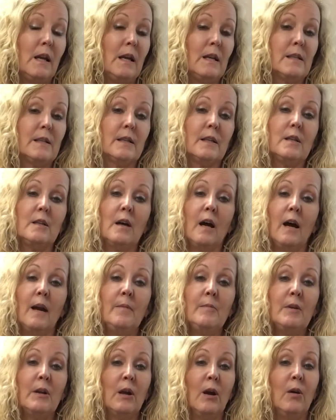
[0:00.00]
It's the
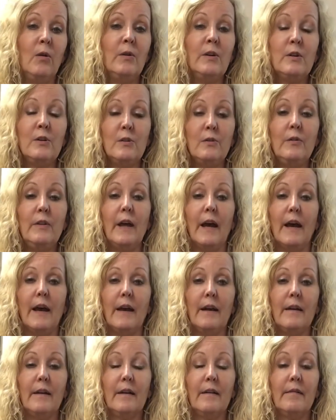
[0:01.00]
time to go and do
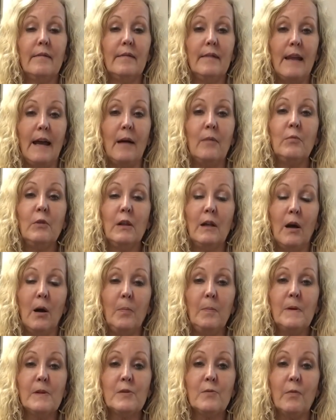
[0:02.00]
that. That will
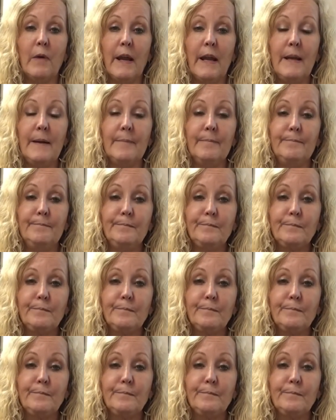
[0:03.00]
help us wait.